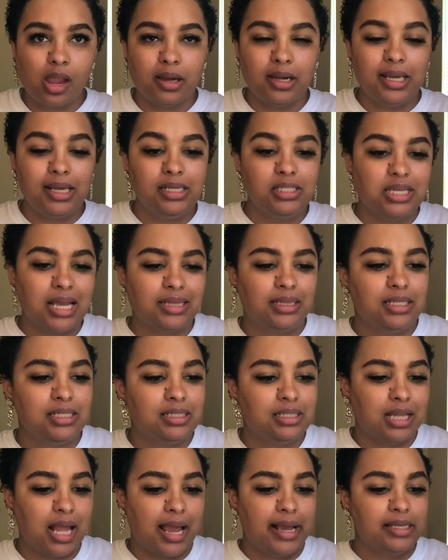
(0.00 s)
And they each had these
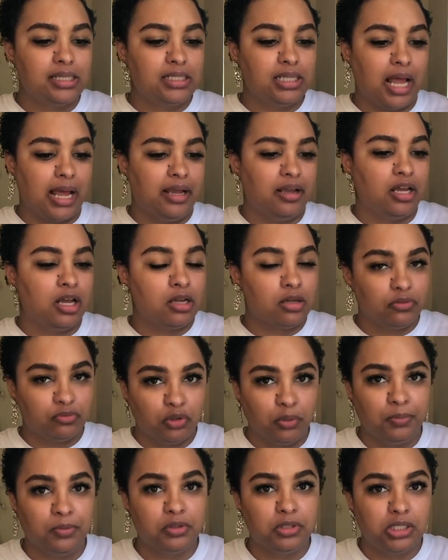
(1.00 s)
nice, like,
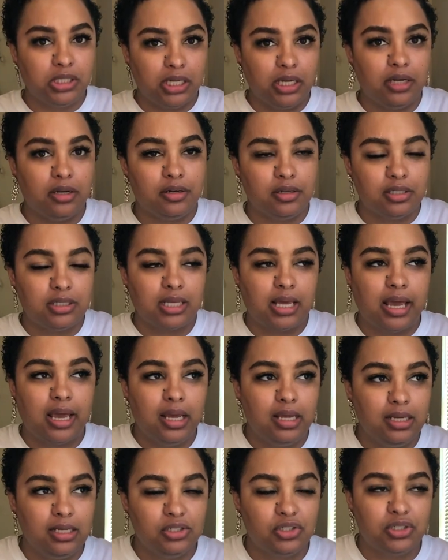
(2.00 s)
comfortable chairs
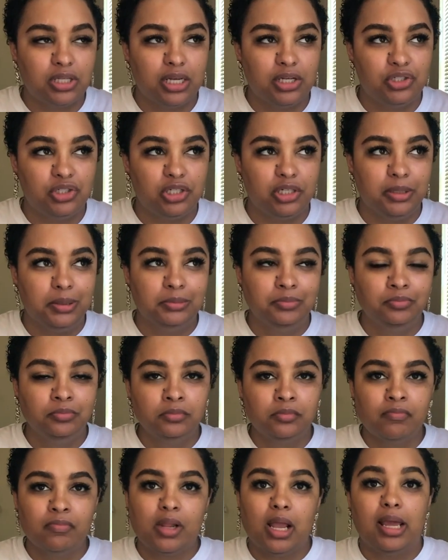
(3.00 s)
at each station.
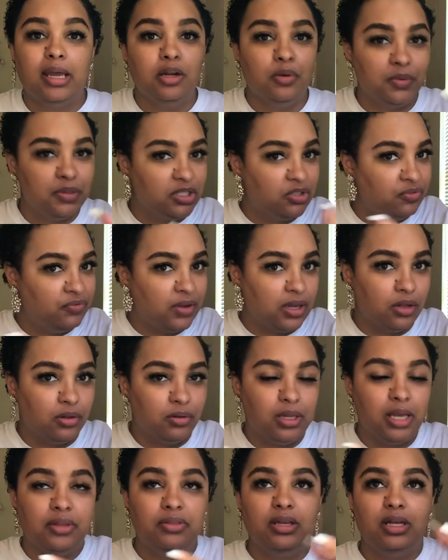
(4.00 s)
And it was
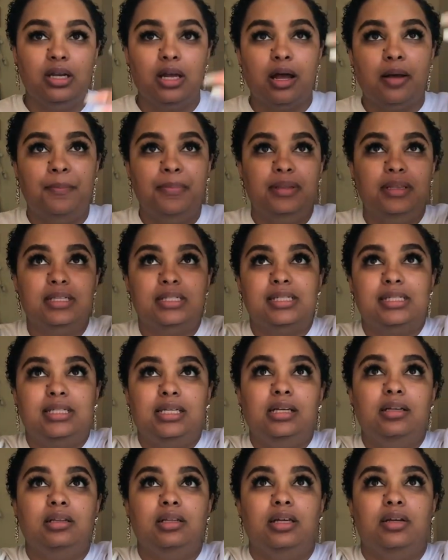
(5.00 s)
felt, and then up in the
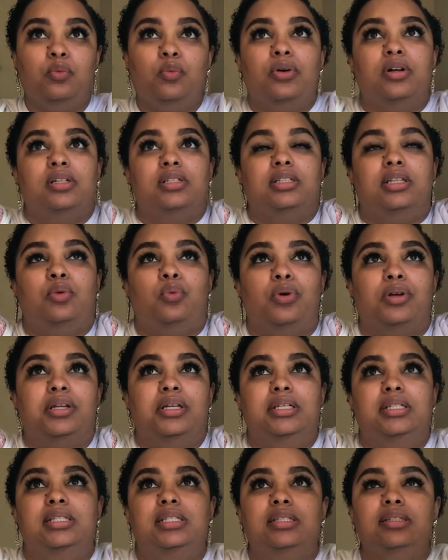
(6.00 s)
ceiling were
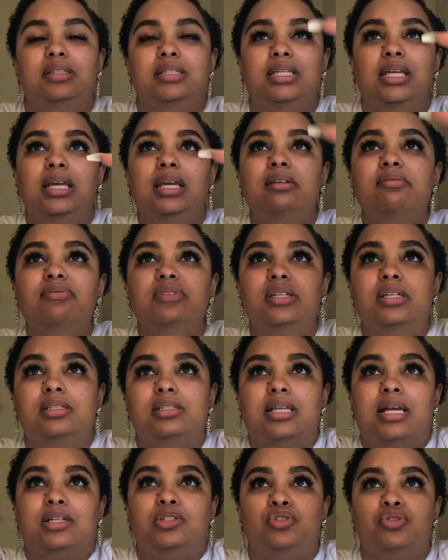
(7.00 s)
these TVs
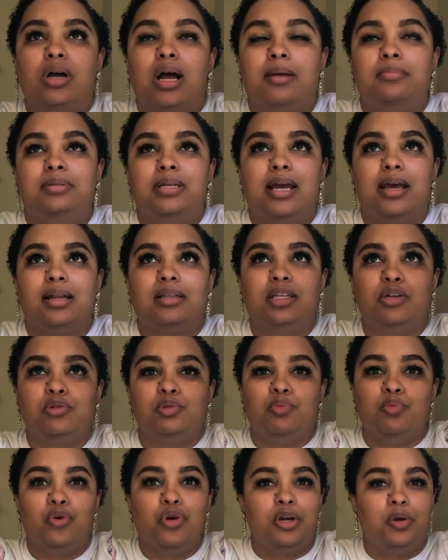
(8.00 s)
that dropped down. I think it was
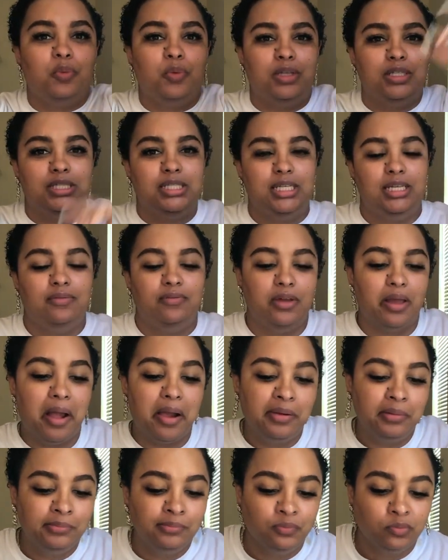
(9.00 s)
more than one TV.
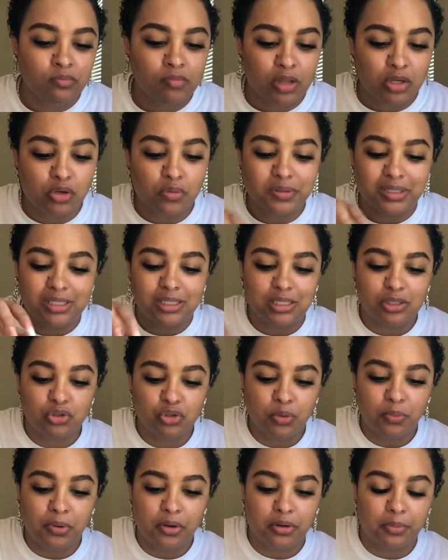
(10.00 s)
So it was a
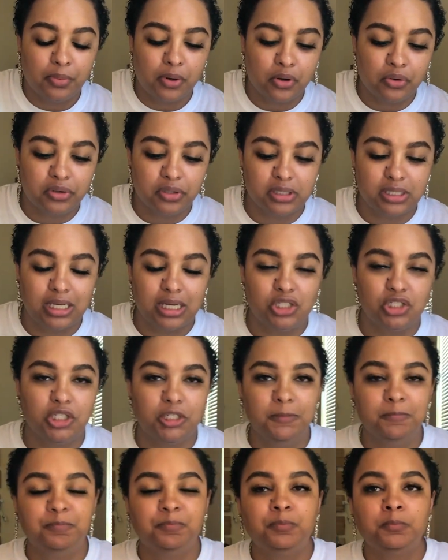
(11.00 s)
central poker
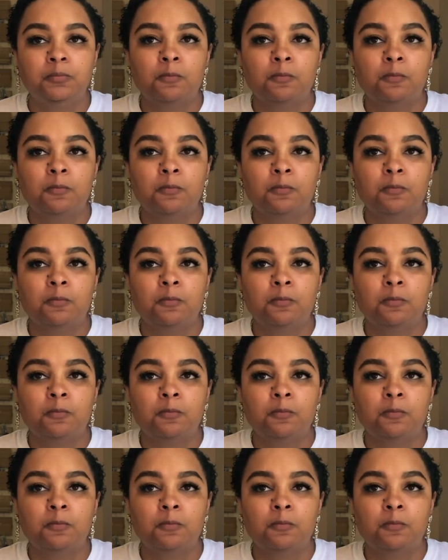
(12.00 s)
station.